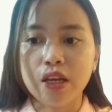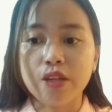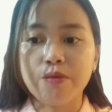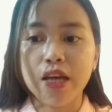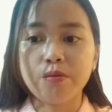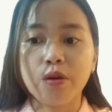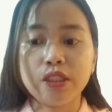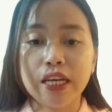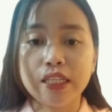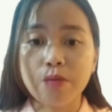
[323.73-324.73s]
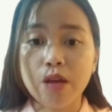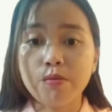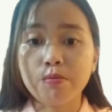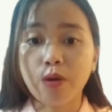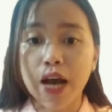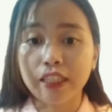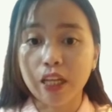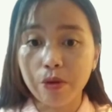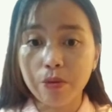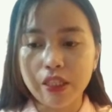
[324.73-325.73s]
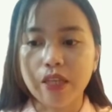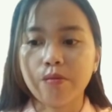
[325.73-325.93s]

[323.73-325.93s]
Divide both sides by 450.